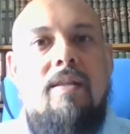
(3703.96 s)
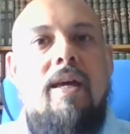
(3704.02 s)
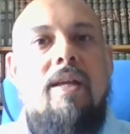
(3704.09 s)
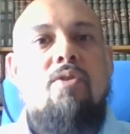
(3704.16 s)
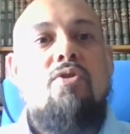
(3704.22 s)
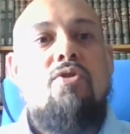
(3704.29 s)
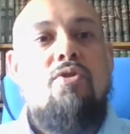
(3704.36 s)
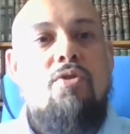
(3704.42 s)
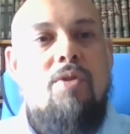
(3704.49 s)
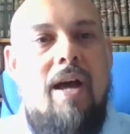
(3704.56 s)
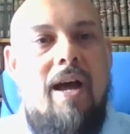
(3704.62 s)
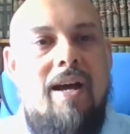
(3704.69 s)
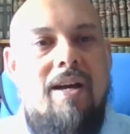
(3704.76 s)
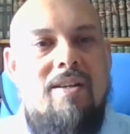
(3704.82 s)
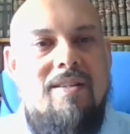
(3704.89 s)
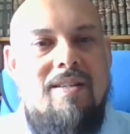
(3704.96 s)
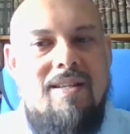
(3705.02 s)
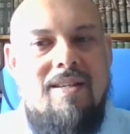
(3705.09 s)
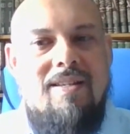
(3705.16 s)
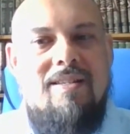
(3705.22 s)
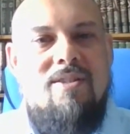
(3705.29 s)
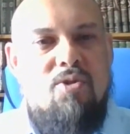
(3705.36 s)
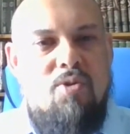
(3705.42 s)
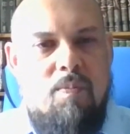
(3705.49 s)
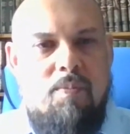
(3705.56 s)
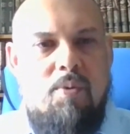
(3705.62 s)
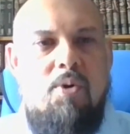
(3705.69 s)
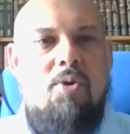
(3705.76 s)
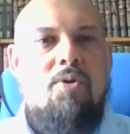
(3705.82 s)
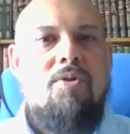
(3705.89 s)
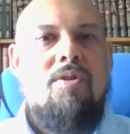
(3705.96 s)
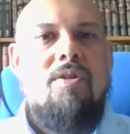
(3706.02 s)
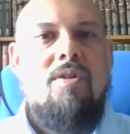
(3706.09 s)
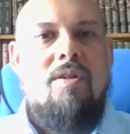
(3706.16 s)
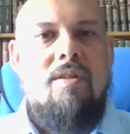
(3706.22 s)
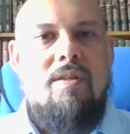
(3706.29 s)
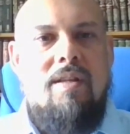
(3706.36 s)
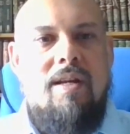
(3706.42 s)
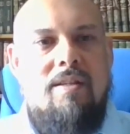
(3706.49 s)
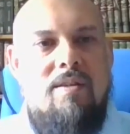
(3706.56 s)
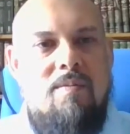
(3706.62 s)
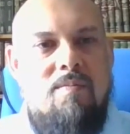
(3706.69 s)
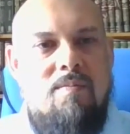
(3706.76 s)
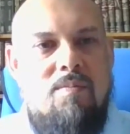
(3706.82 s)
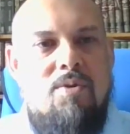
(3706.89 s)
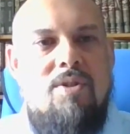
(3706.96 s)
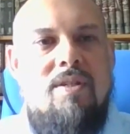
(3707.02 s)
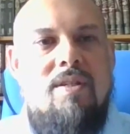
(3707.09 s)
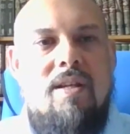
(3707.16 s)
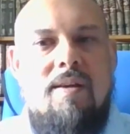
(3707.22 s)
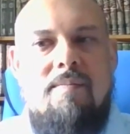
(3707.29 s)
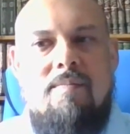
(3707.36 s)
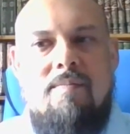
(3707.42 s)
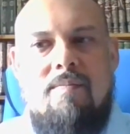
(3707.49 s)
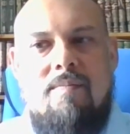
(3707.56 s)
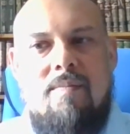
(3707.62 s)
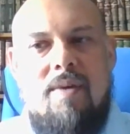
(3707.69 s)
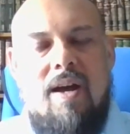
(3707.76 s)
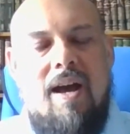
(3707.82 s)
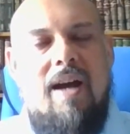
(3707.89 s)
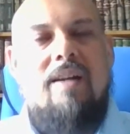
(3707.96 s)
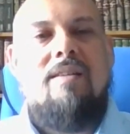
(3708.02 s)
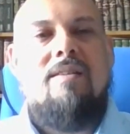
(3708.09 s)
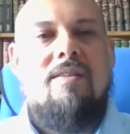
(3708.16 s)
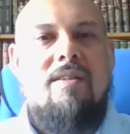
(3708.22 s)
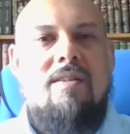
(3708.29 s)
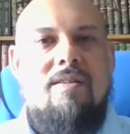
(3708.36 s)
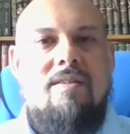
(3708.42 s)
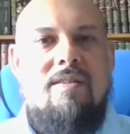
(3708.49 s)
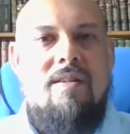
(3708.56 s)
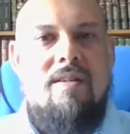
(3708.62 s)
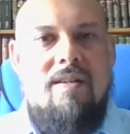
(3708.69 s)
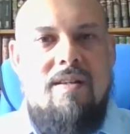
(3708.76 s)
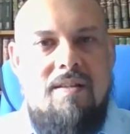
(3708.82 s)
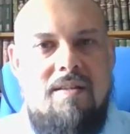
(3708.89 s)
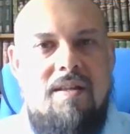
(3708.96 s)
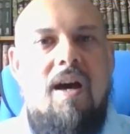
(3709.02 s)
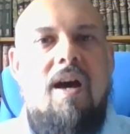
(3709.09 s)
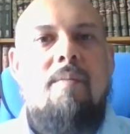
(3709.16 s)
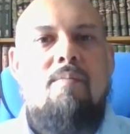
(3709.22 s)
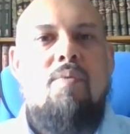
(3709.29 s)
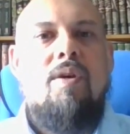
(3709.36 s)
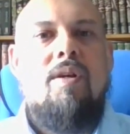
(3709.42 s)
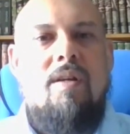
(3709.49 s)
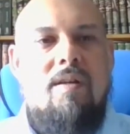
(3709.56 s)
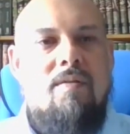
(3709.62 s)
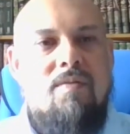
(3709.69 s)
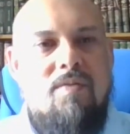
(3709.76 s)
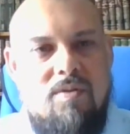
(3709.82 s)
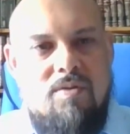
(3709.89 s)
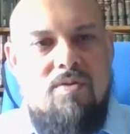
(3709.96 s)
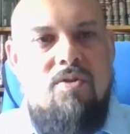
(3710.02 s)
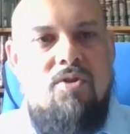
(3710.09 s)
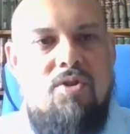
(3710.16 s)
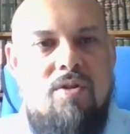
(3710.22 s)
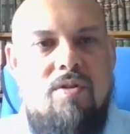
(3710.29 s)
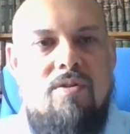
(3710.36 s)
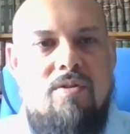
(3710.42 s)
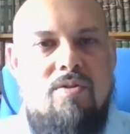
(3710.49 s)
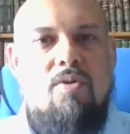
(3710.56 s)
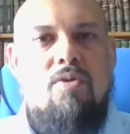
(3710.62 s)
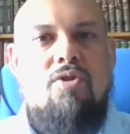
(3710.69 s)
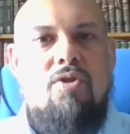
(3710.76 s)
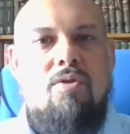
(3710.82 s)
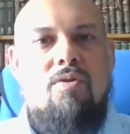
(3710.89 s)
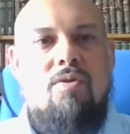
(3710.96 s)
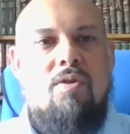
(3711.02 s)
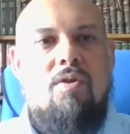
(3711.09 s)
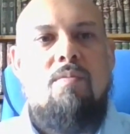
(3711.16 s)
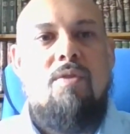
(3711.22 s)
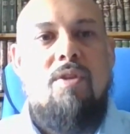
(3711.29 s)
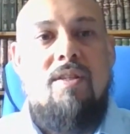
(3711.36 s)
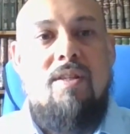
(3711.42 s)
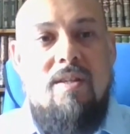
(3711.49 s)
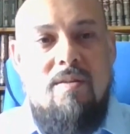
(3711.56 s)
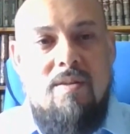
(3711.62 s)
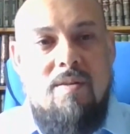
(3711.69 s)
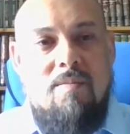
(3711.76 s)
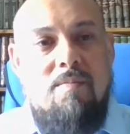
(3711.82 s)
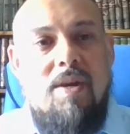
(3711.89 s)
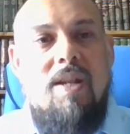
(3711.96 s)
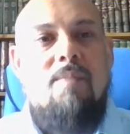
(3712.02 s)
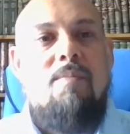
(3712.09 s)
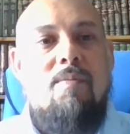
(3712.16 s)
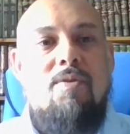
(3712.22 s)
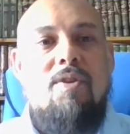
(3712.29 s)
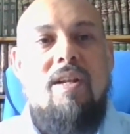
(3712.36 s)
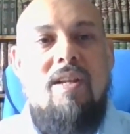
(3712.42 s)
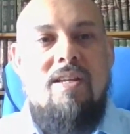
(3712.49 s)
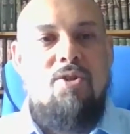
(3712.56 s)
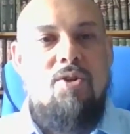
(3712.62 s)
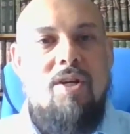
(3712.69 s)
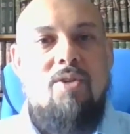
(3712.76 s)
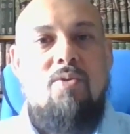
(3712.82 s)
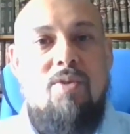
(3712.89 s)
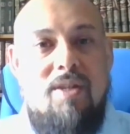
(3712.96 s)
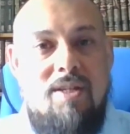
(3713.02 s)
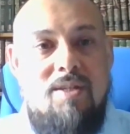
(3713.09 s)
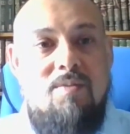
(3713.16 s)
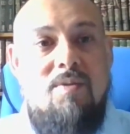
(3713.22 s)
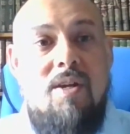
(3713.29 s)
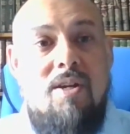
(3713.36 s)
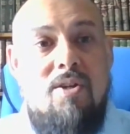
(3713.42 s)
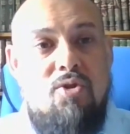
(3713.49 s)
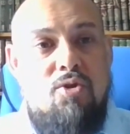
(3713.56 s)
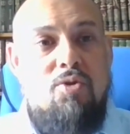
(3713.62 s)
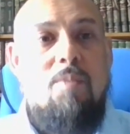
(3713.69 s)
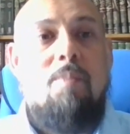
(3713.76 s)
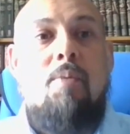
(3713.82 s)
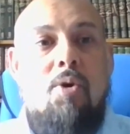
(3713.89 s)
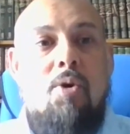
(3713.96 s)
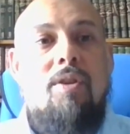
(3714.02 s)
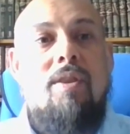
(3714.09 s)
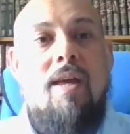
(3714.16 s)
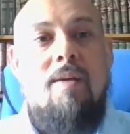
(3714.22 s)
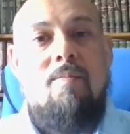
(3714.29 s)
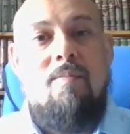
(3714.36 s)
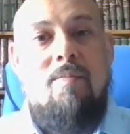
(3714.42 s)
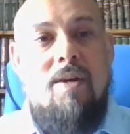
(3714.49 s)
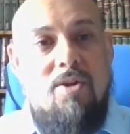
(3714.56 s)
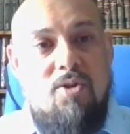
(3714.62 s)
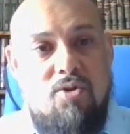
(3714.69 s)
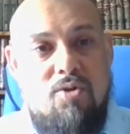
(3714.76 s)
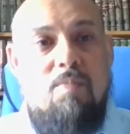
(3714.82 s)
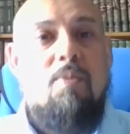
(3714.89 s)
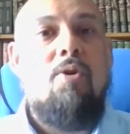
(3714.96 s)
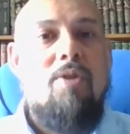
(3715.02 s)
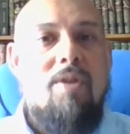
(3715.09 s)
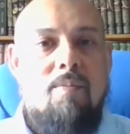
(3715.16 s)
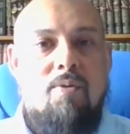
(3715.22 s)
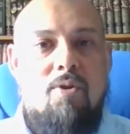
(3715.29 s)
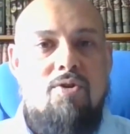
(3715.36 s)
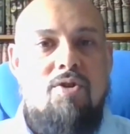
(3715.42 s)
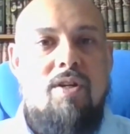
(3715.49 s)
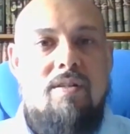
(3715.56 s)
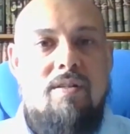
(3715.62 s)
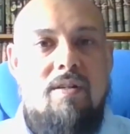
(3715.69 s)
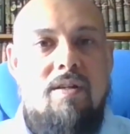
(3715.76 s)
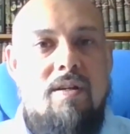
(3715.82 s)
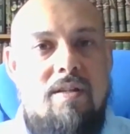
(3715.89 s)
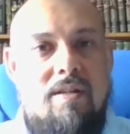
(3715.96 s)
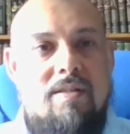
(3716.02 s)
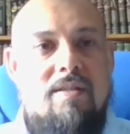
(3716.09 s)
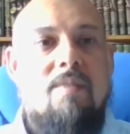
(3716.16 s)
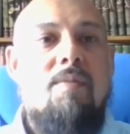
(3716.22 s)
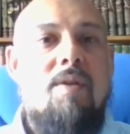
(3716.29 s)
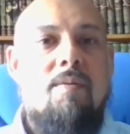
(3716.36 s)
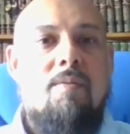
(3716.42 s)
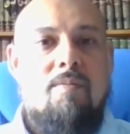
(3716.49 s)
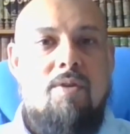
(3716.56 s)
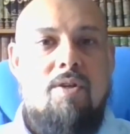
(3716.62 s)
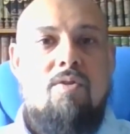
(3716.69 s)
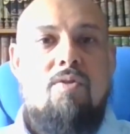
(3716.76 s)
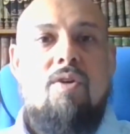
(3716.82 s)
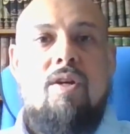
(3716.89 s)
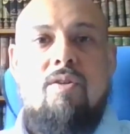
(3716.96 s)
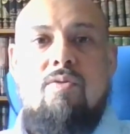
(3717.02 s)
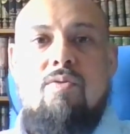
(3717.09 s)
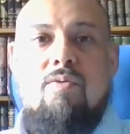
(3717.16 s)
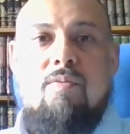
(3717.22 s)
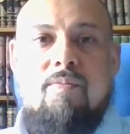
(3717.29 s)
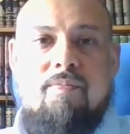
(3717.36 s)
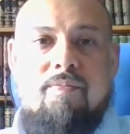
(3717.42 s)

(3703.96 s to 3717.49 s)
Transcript: then you should at least support that the Muslim actors that are bringing solution to the community. The minimum, the least you can do is support them, support the product. That's a minimum that you can."